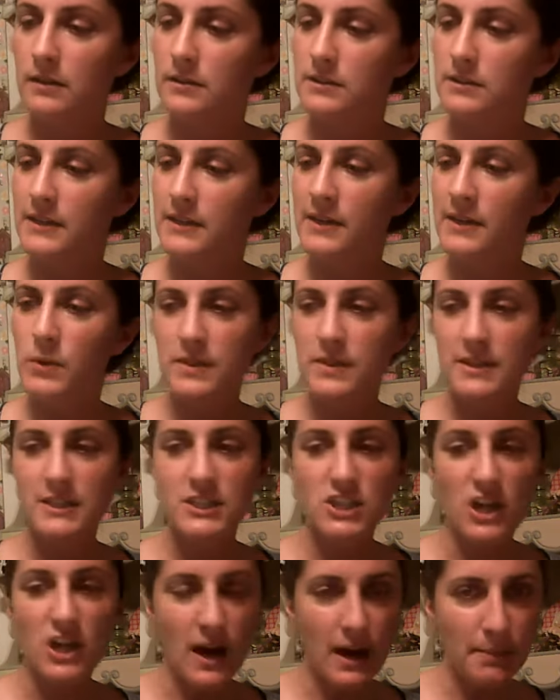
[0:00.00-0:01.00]
it's kind of weird.
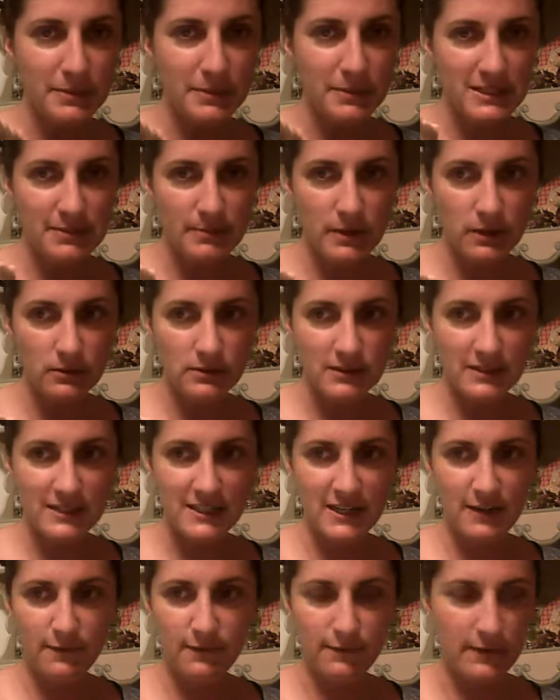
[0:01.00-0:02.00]
The top smells
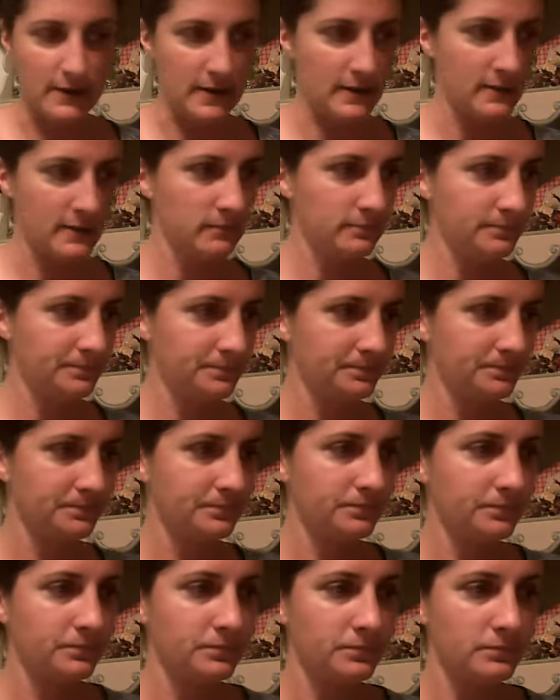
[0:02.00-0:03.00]
different.
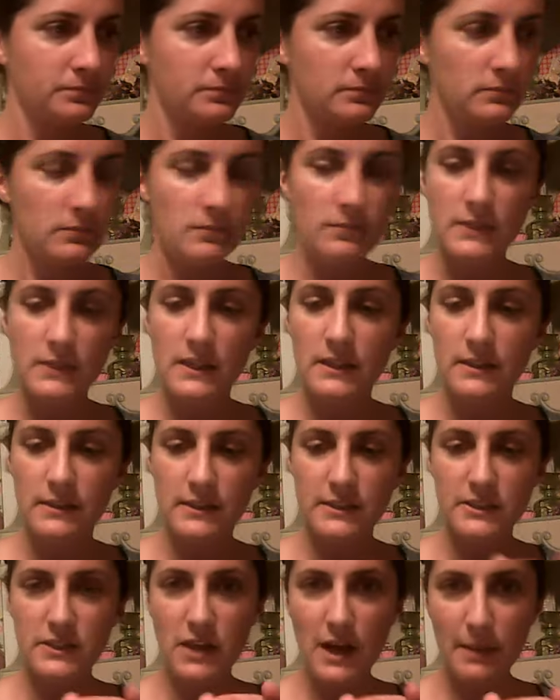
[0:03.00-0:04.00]

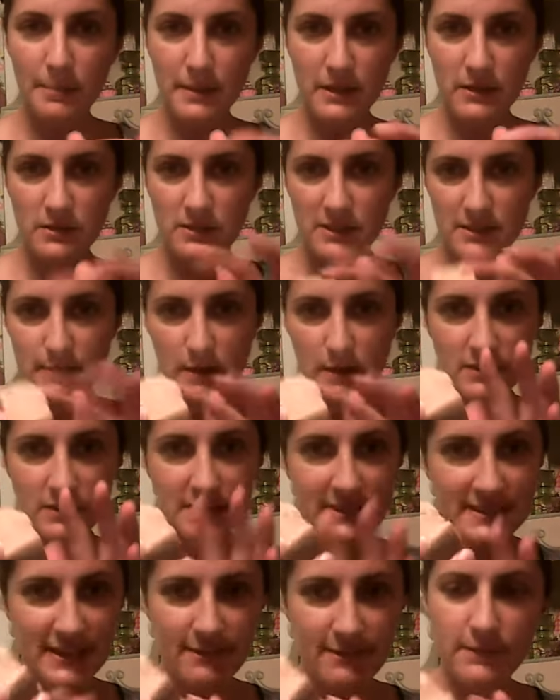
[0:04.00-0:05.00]
This top here smells
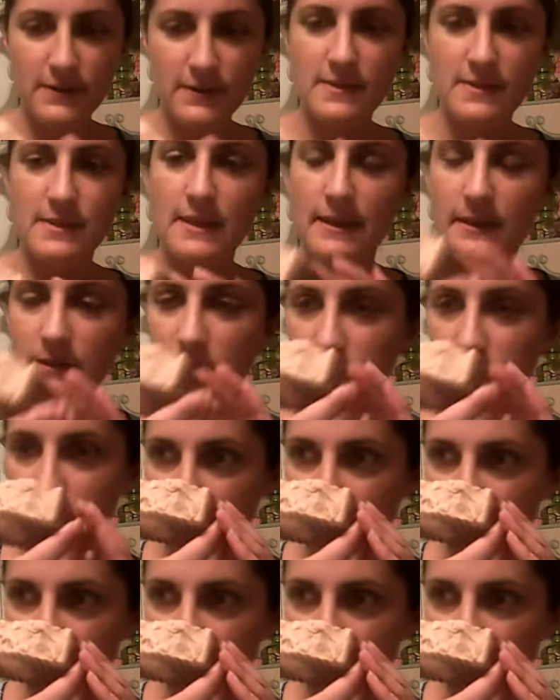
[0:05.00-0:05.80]
different than